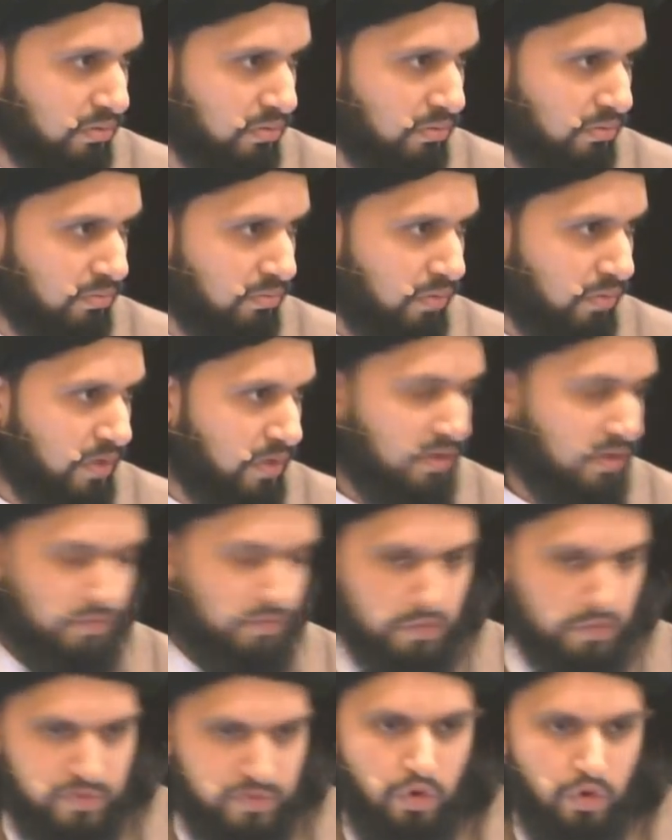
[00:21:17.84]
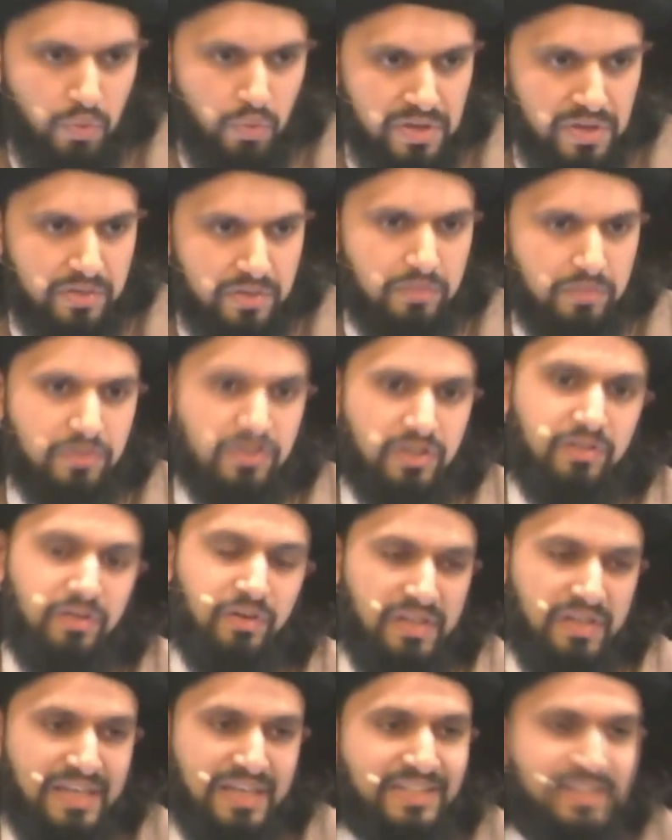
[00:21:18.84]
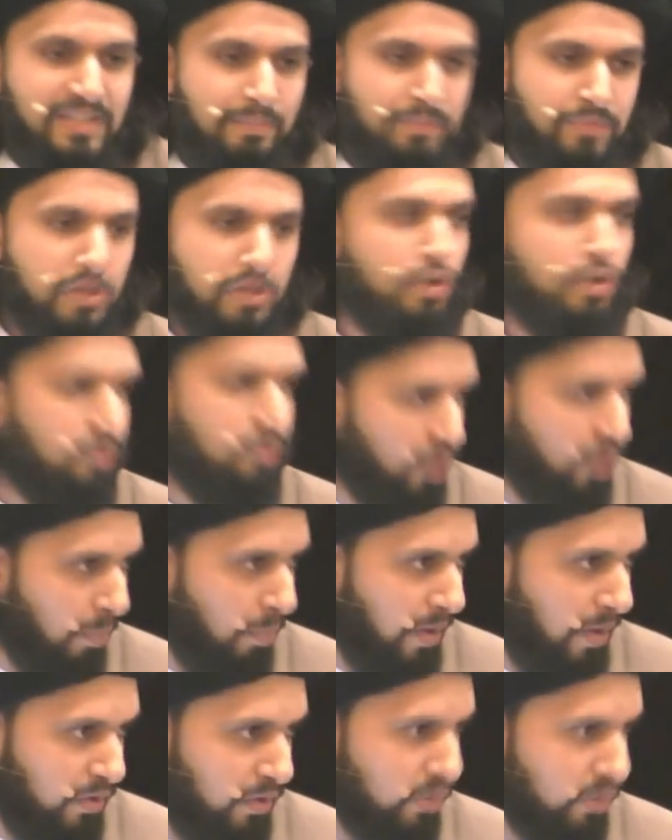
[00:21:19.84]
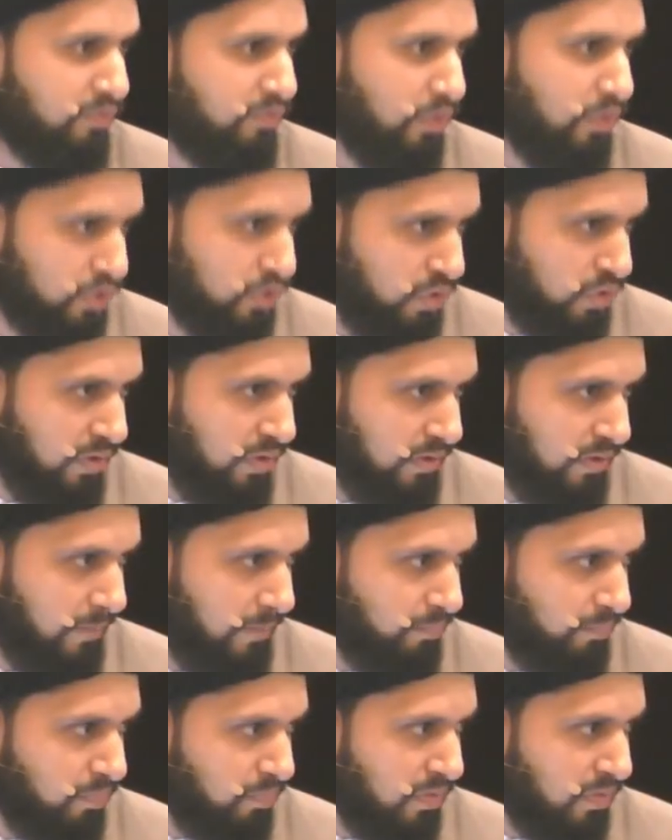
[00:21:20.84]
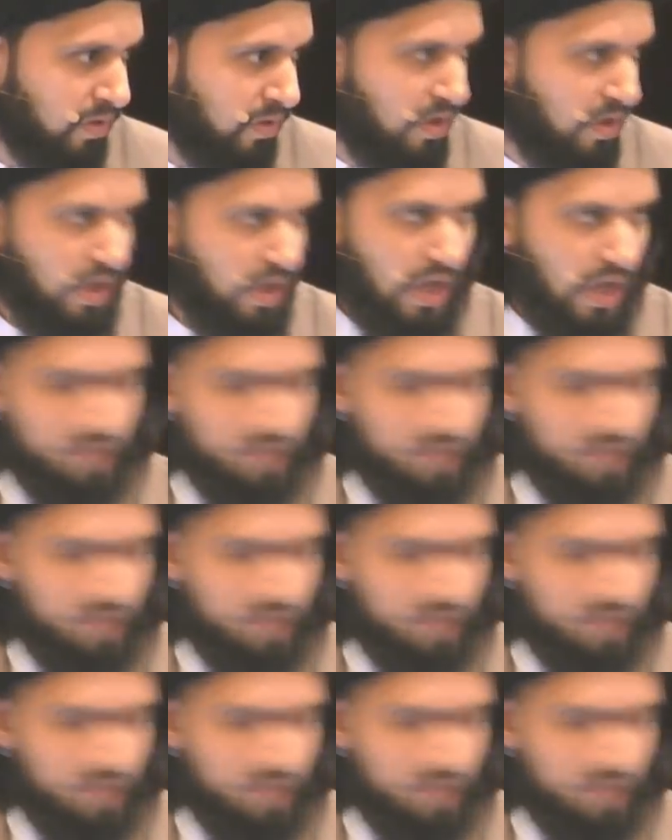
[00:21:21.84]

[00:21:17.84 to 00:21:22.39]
right? If you feel weak, you say, like, eat something, you'll feel better, you'll feel stronger. If you're